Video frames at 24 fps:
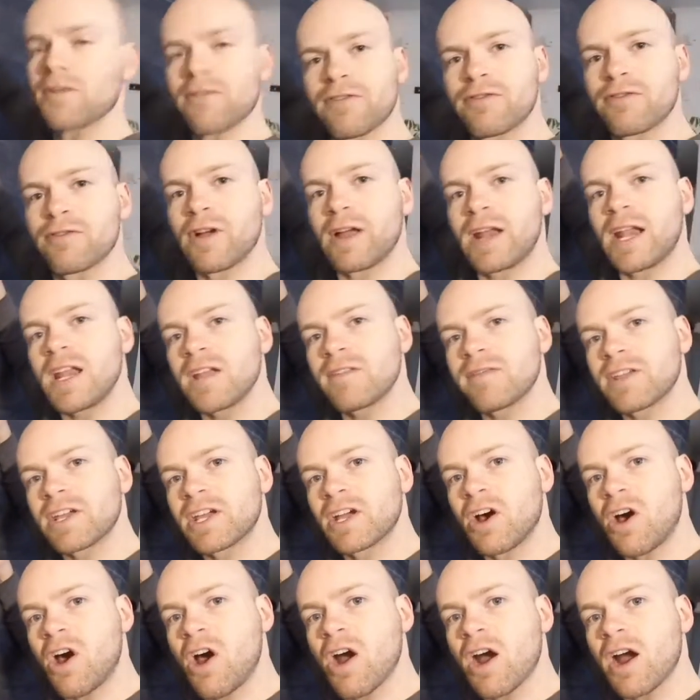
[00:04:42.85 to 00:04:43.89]
the front end of the
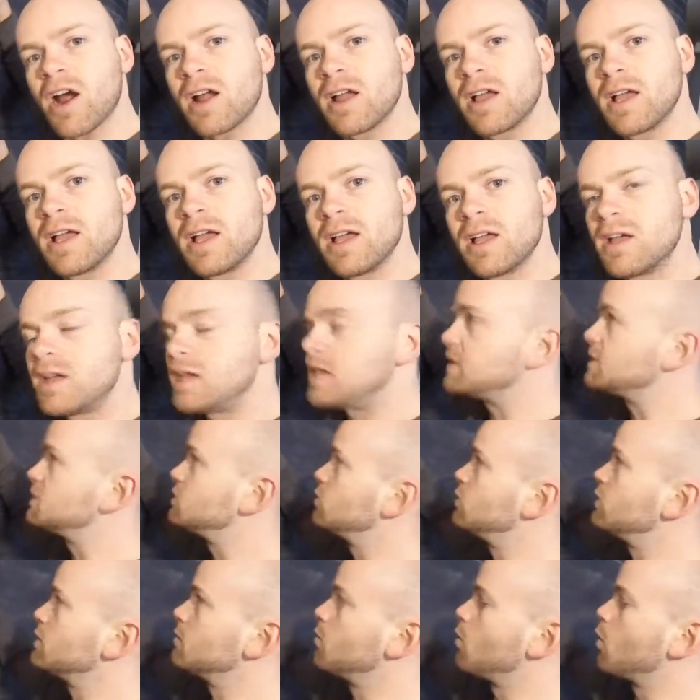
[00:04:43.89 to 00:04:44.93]
car is
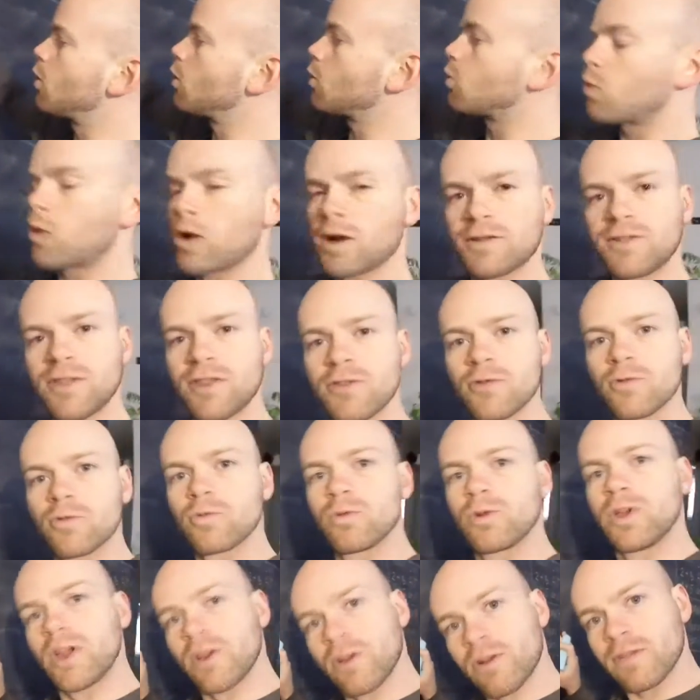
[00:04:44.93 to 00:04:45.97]
doing more work than the
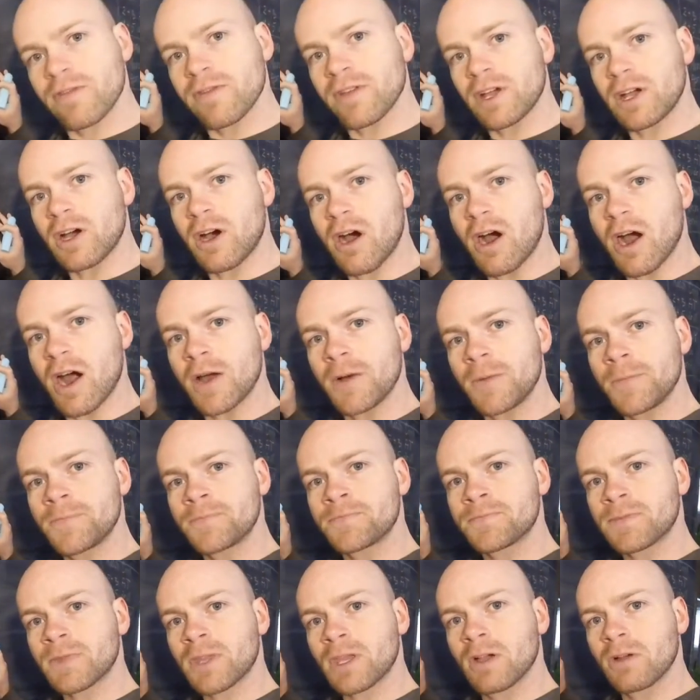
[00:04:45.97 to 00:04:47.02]
rear of the car.
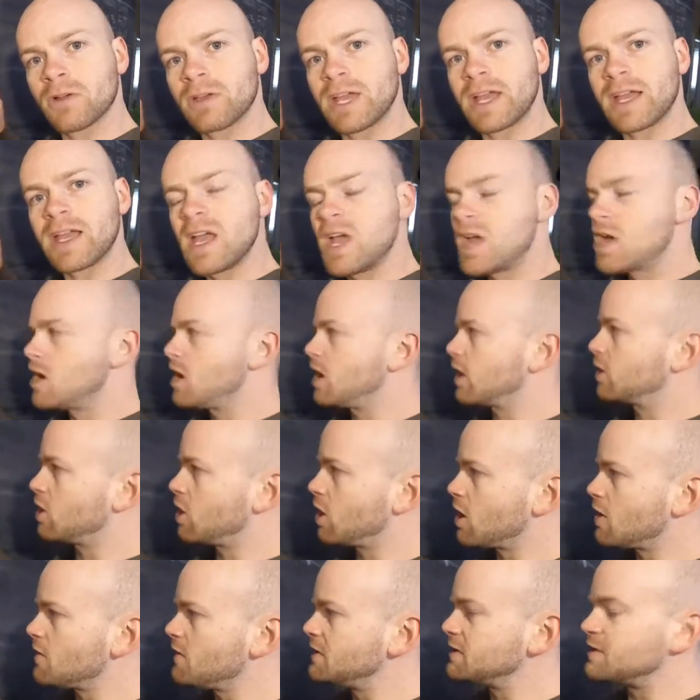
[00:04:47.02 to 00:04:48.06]
Okay, a
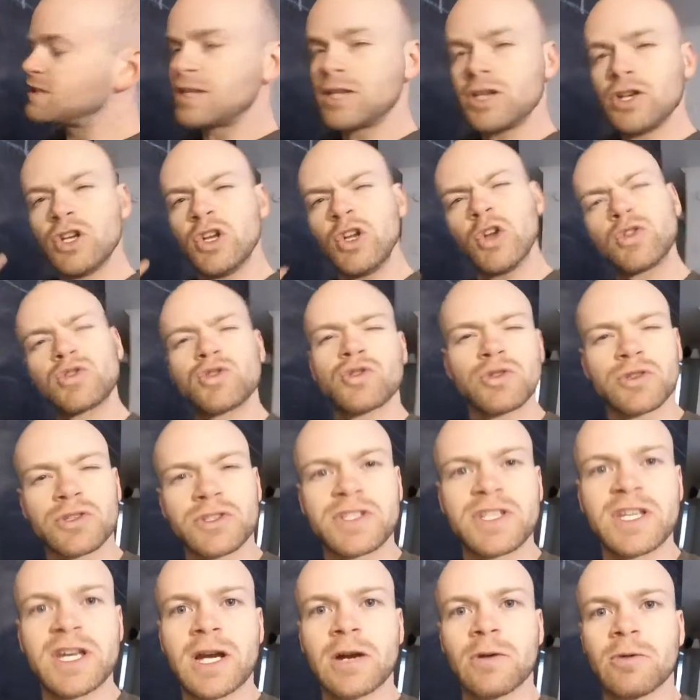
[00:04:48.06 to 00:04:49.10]
car that's in neutral
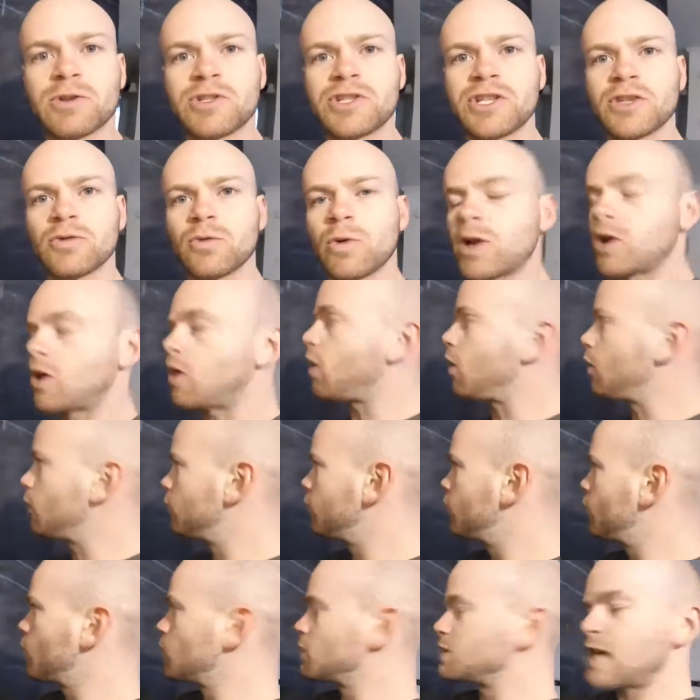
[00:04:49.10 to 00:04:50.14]
steer, which is when all
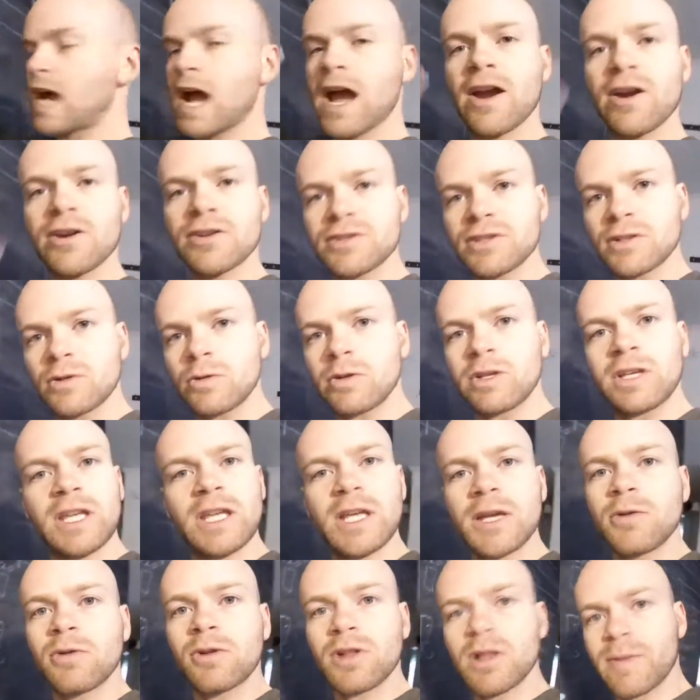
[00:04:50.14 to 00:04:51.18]
4 tires are doing
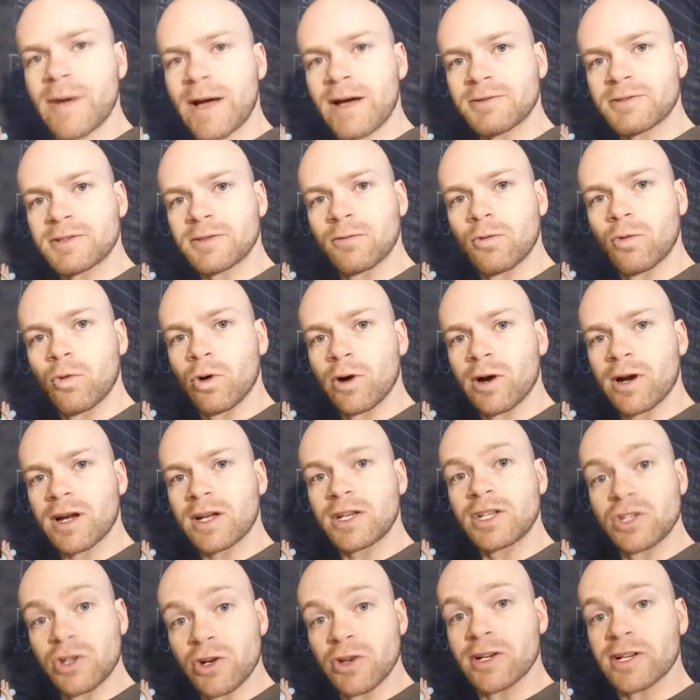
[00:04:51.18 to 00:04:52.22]
equal amounts of
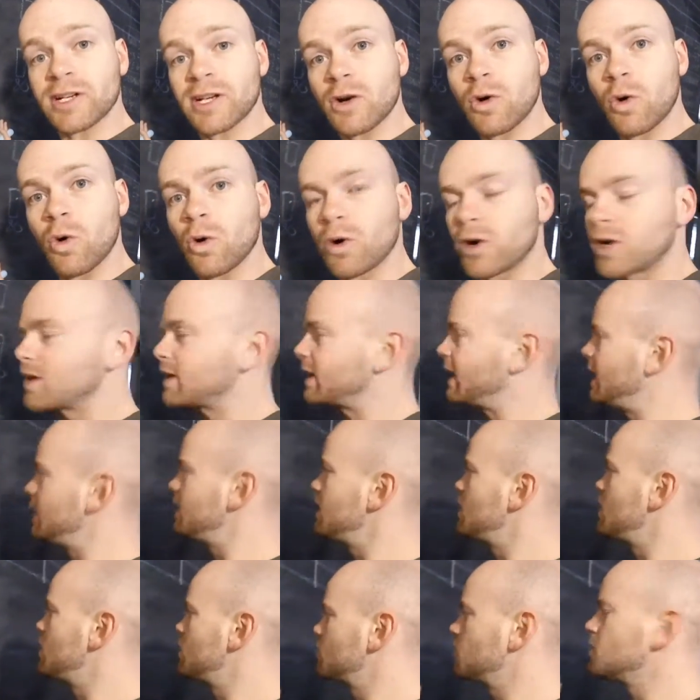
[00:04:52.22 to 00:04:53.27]
work during a corner,
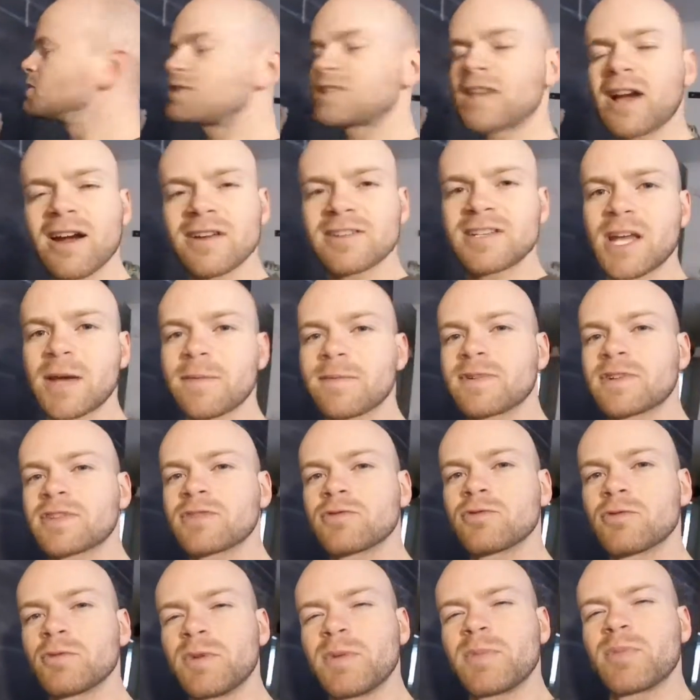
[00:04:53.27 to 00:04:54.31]
okay, those tire
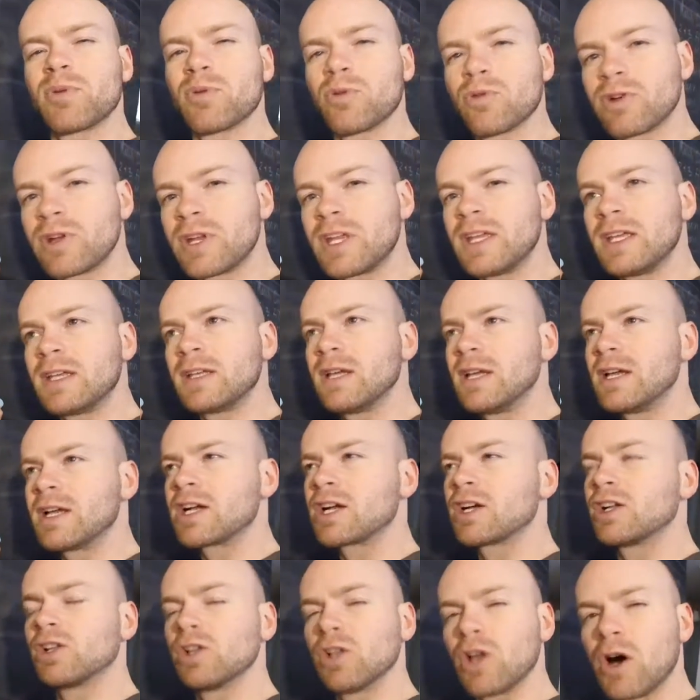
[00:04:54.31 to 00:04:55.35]
temperatures will be pretty
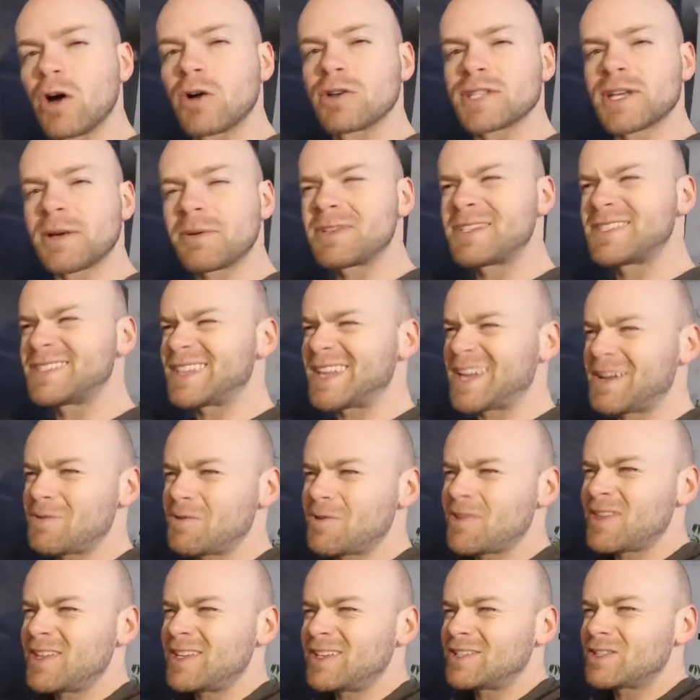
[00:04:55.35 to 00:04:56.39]
close. I would say
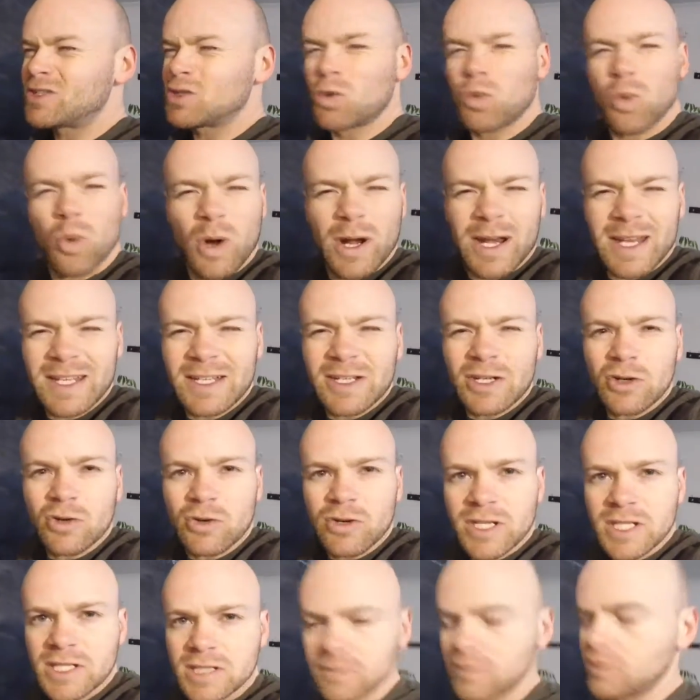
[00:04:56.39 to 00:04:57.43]
within 20
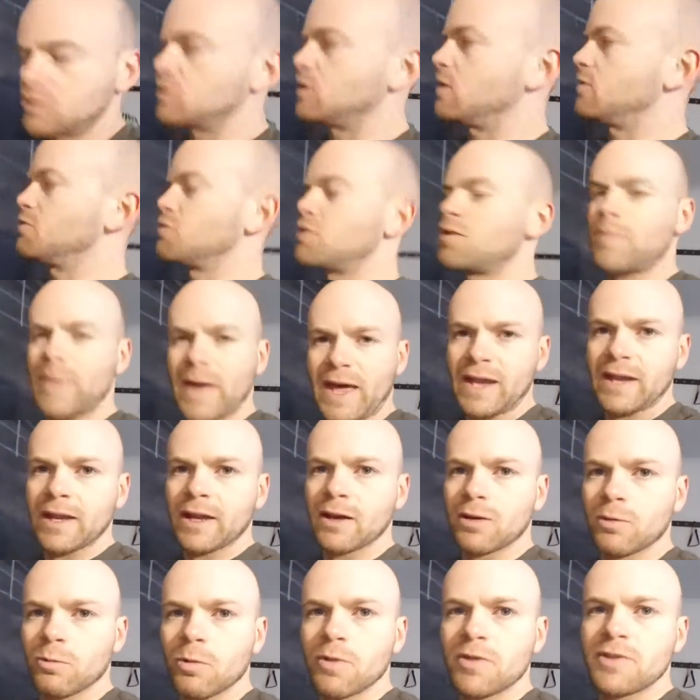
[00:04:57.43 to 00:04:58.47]
degrees of each other,
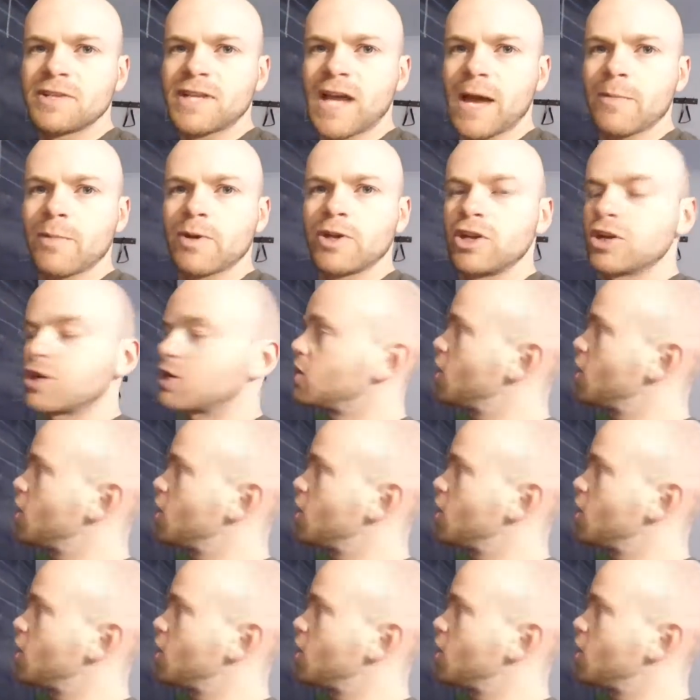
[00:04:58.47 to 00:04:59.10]
depending on what type of your